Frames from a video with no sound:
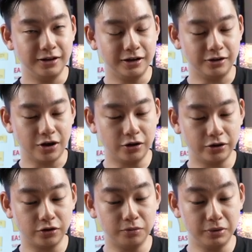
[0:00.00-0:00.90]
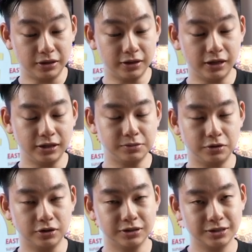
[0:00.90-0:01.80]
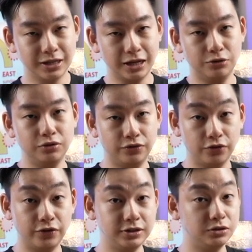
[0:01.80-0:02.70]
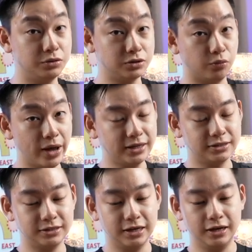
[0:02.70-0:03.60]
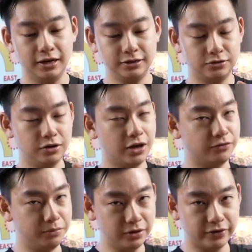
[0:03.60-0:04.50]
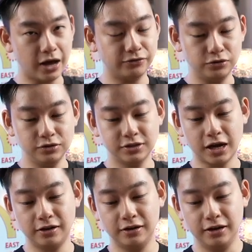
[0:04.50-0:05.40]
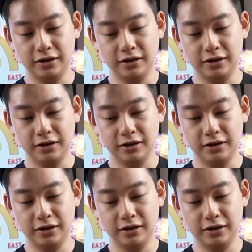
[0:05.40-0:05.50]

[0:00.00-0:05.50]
and how they're going to mitigate this, because likelihood if you're facing towards the west, it's going to have a bit of the afternoon sun,